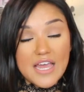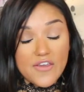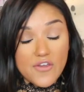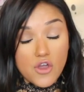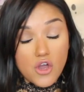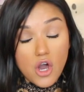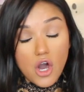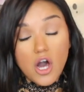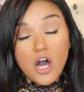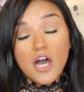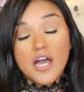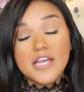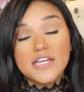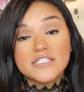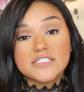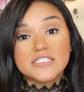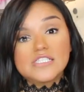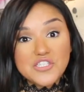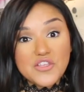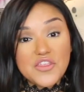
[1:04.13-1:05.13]
I
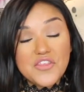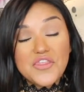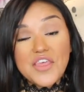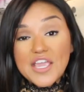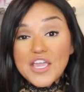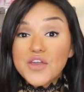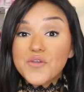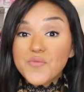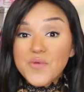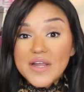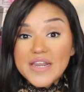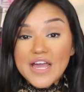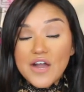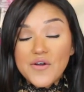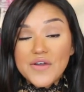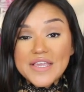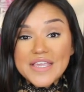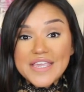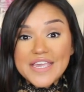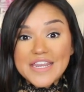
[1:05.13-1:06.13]
got so that they could run
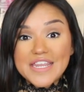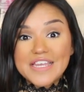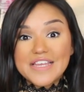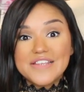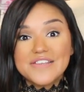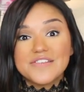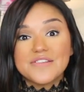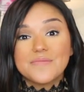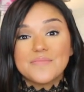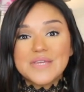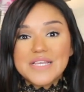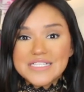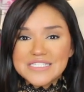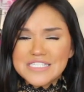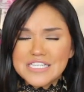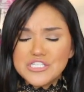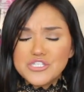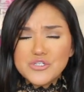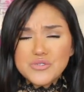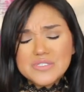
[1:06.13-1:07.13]
out and get it
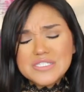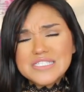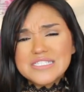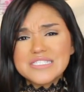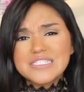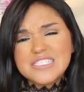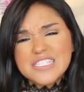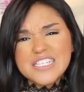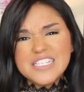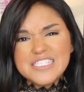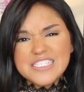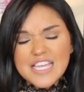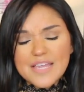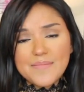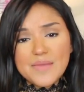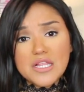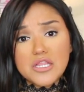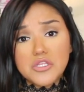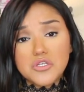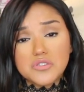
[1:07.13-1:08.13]
because I knew it's just gonna
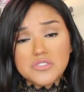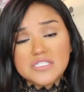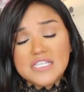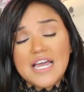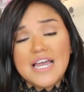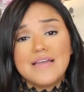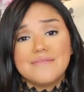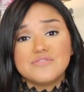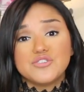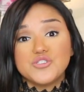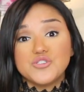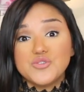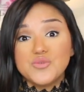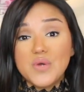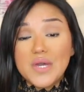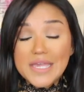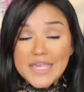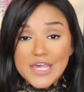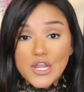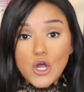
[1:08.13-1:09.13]
take me a little time
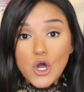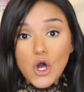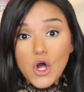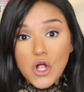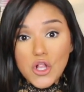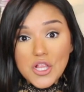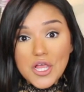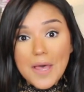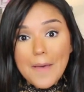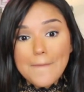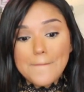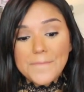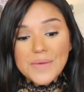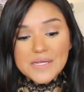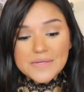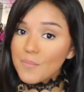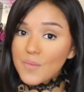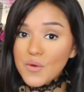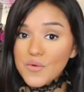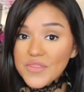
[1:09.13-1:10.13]
to uh, get a haul up.
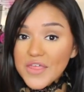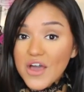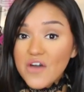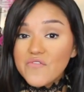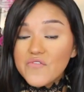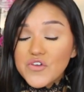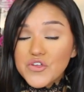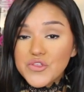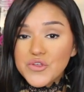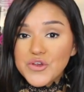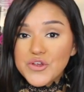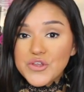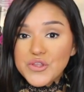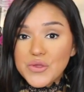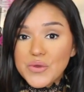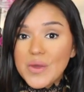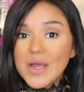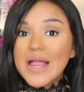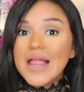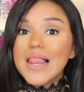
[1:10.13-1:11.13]
But without further
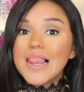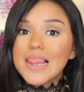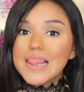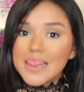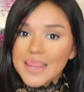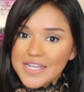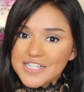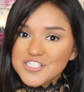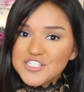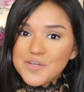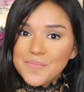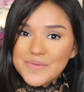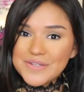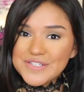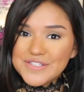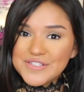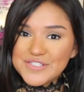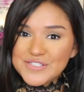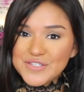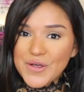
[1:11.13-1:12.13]
ado, let's jump
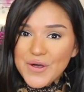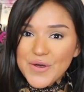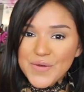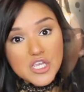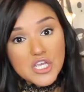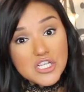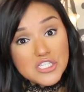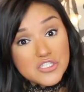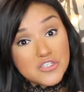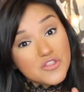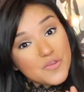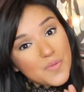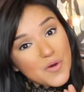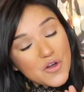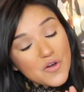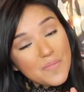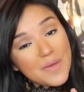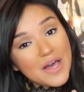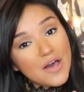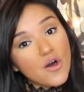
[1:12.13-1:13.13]
into this haul. So the
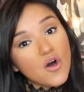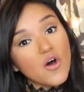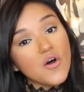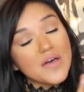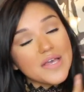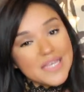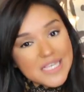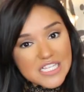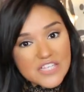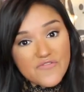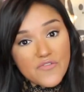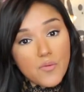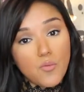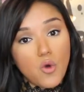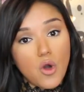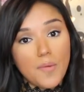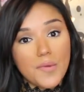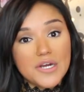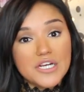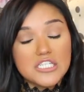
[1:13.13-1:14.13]
bulk of my haul is
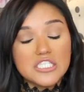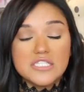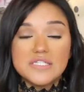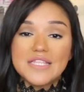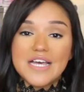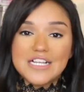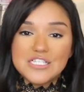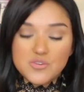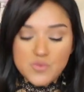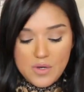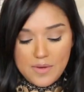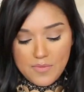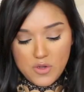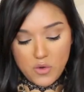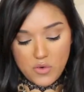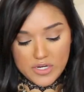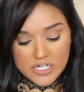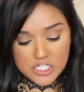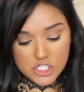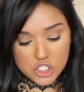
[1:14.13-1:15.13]
from Walmart and that's where I'm
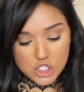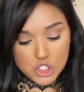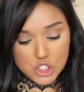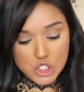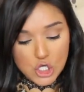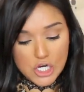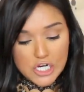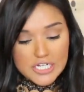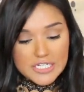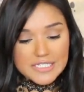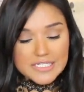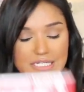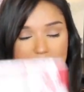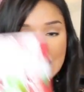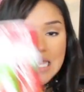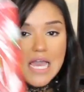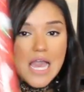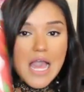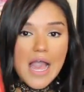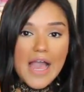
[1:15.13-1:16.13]
going to start.
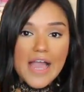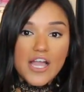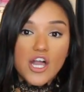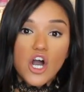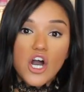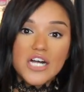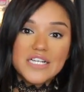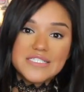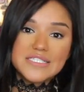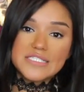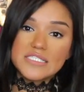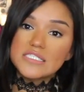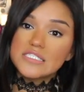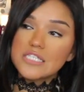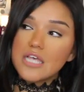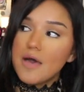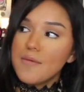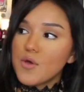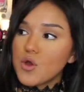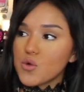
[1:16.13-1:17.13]
I got
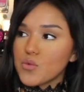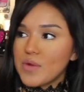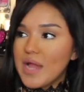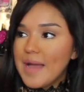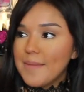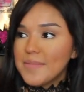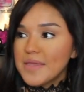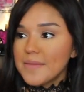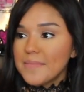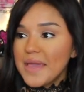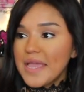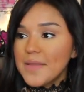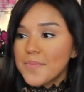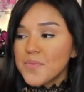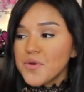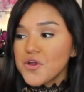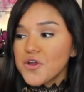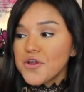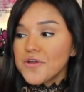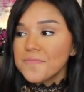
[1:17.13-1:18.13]
some wrapping
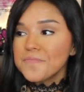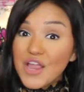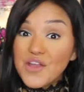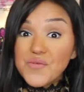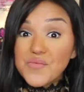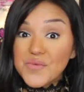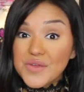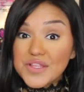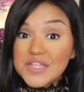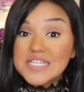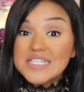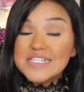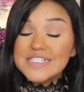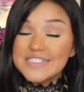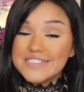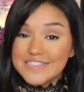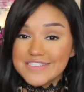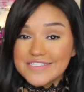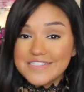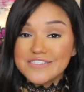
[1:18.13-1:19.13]
paper. I
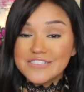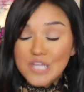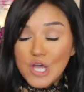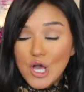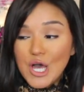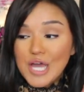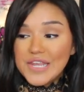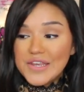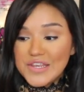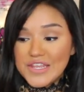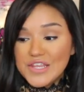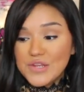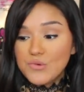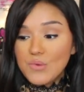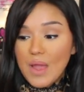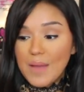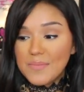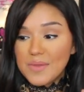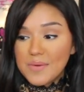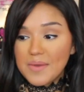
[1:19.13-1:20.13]
really did not need
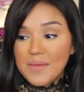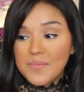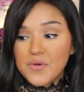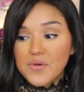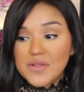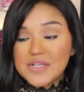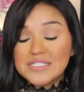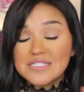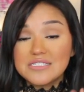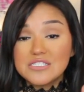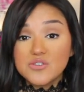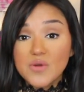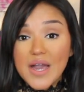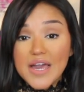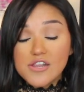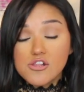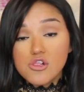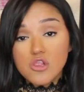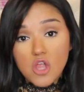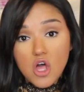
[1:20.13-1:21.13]
wrapping paper because it still
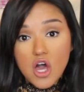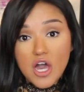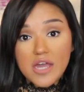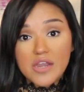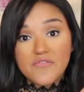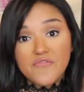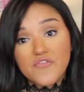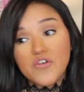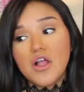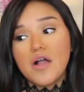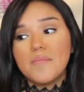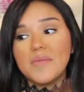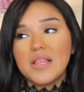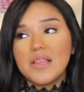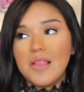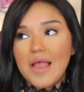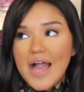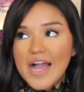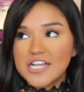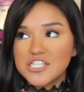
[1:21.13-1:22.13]
had a lot from
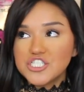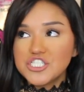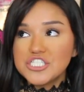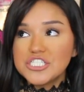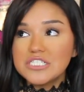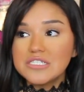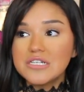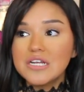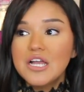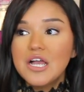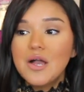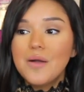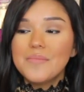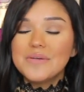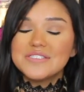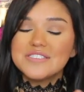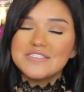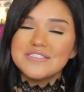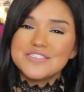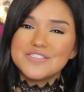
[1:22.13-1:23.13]
last year,
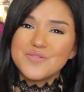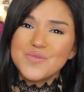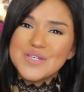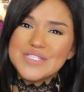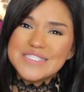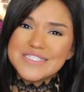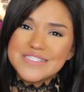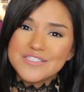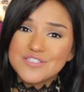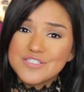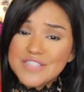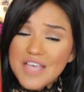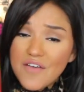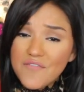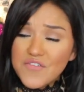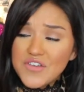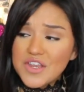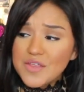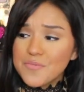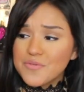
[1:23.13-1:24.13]
but since it was
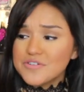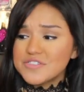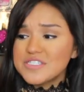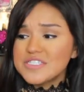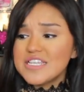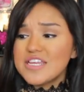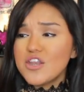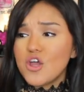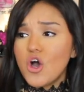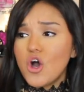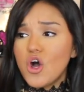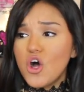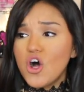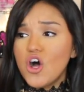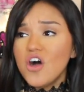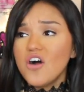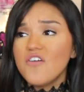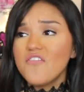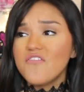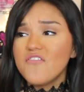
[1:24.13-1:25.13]
70%
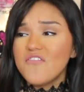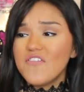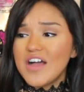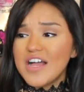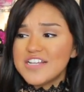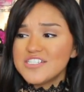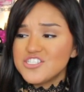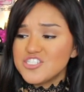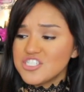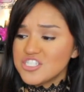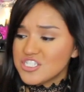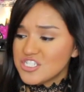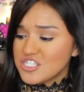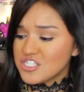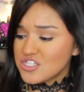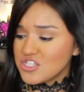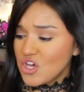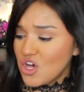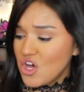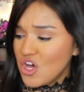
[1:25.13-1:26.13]
off, I just
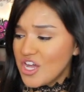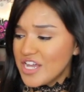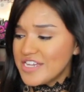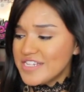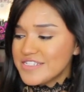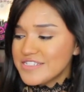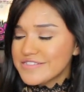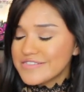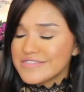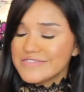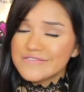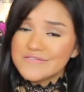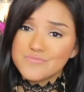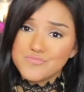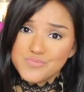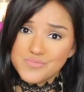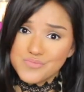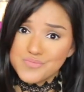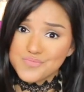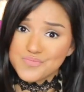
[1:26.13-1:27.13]
thought
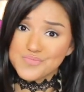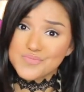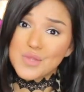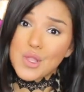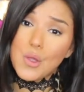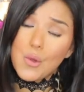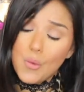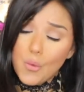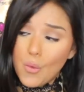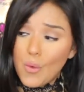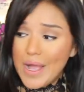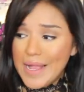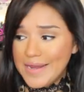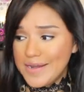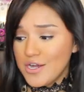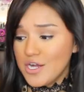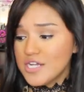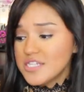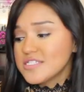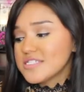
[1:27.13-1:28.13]
why
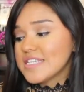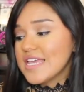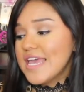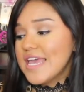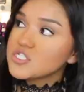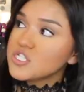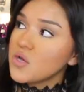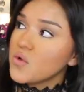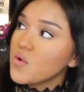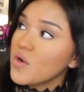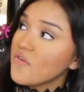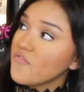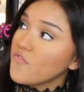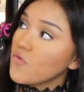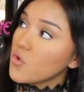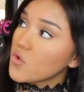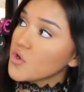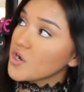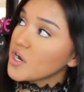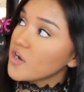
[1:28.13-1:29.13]
not? So
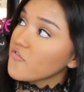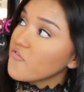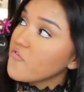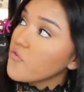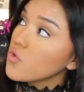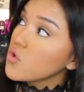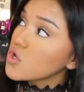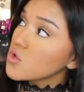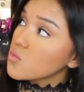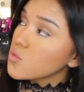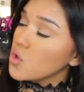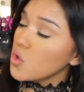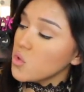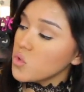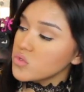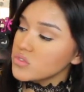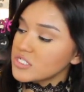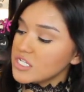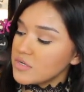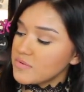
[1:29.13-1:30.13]
for four
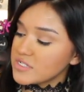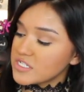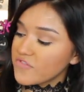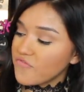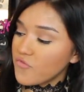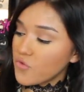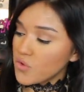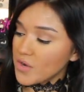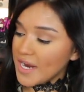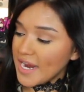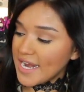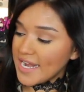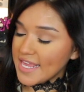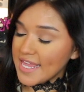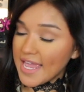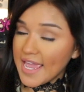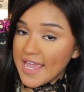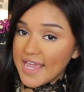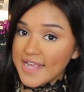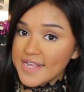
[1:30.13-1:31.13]
rolls, it was
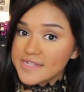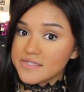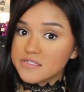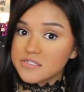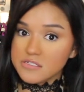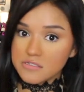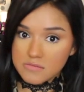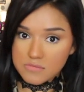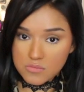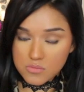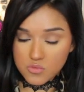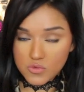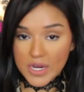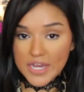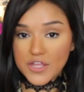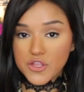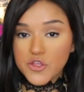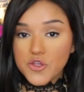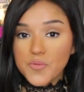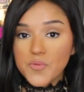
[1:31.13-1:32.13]
488
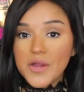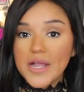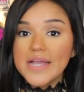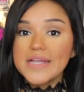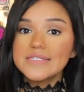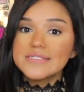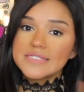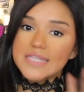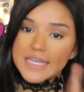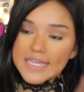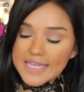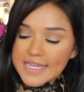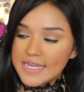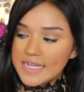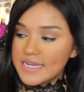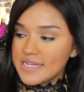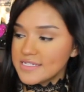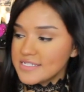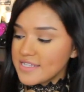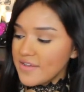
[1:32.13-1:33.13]
regular price.
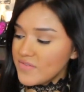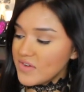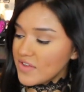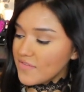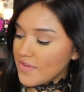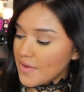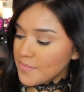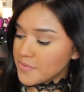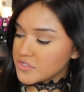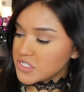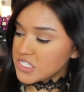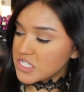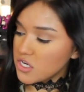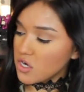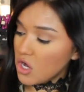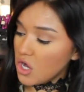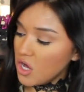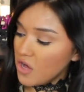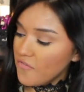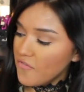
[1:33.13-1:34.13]
Again,
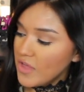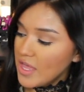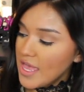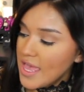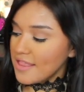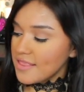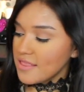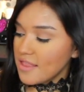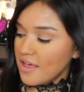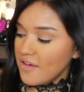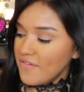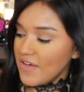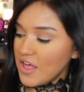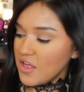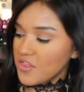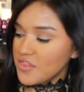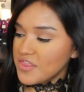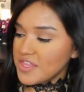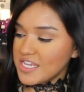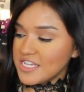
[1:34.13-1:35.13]
75% off. I love
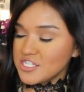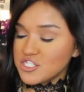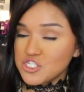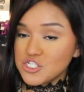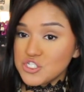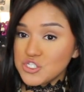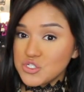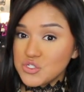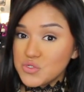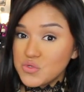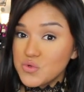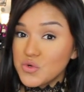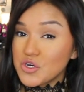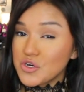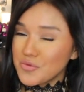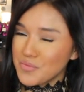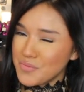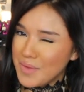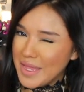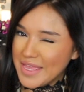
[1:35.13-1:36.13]
how these two
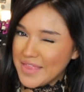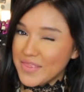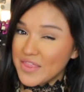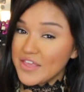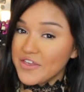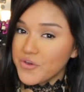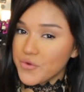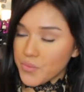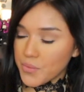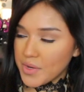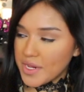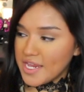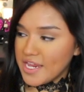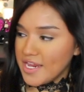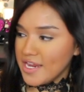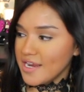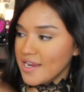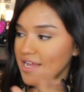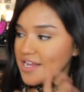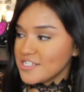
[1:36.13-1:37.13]
are mainly
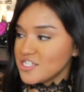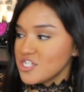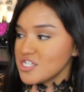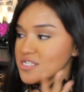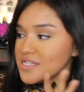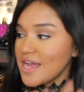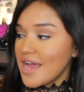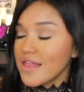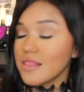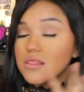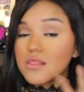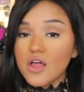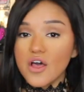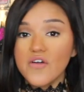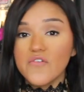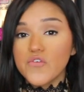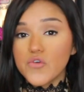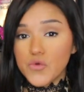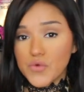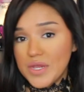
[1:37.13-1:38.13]
green. I just, I
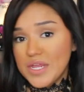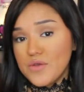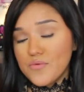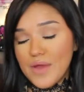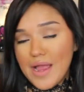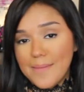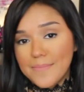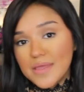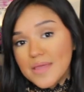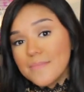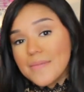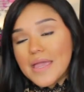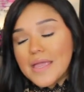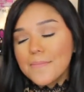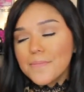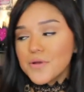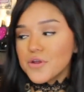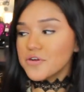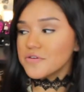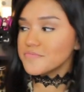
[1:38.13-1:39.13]
love green wrapping
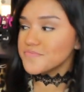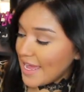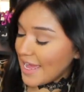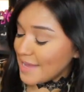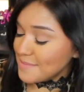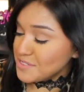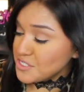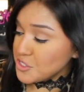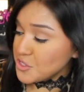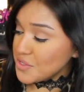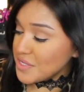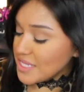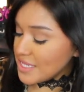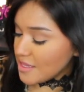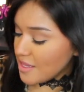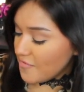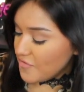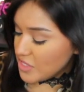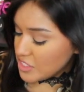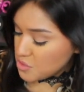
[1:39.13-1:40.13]
paper. I absolutely
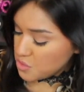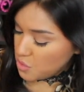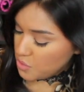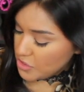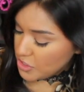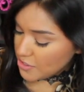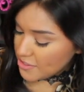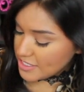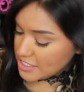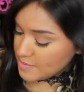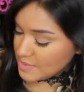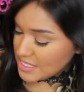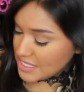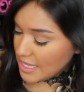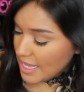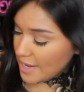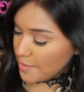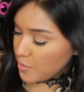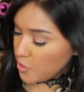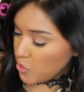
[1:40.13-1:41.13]
love this one with the Christmas
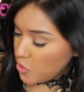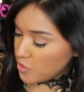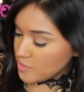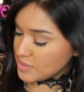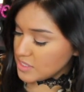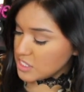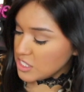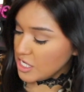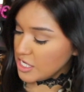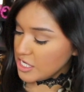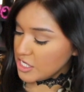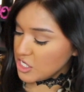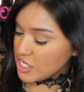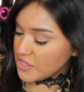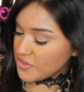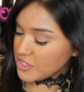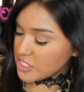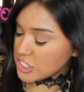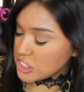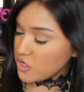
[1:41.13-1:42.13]
light bulbs. You
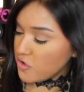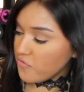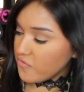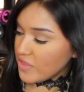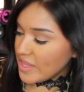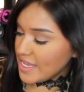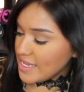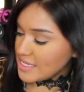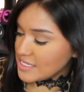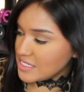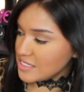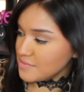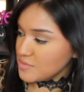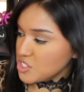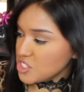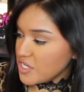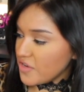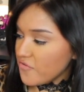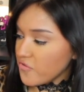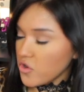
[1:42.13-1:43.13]
get the snowflakes, some
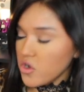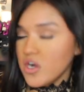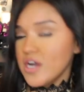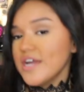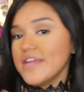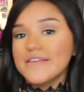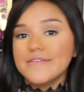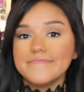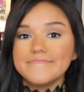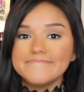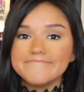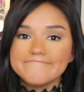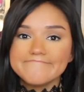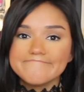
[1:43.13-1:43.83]
chevron.